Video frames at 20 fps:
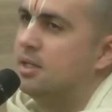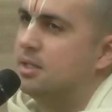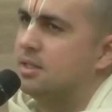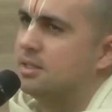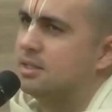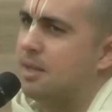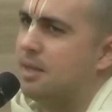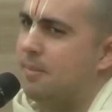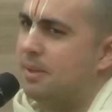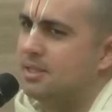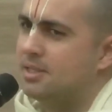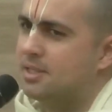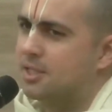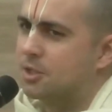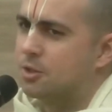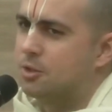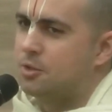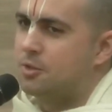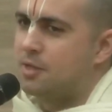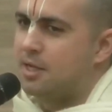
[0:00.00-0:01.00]
Some months
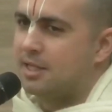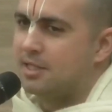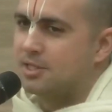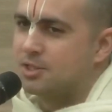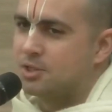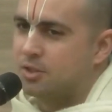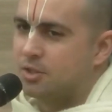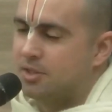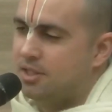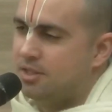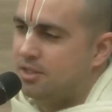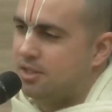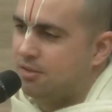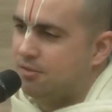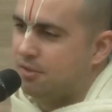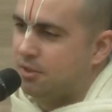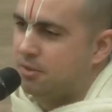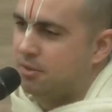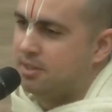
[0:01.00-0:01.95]
ago, I saw an interview